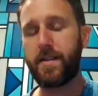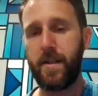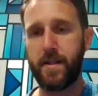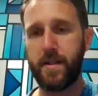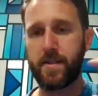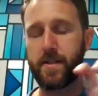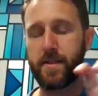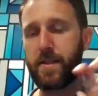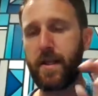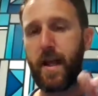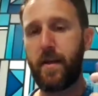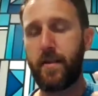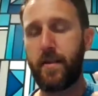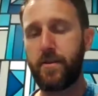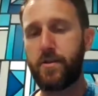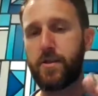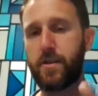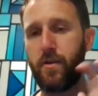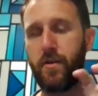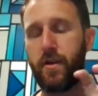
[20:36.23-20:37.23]
He doesn't see how
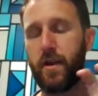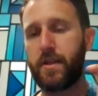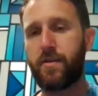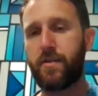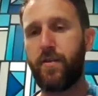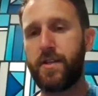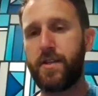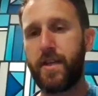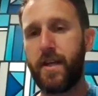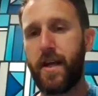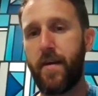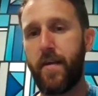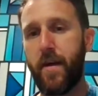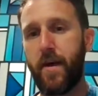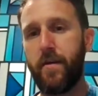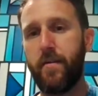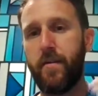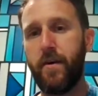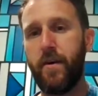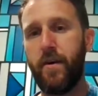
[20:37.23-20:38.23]
those two things fit together.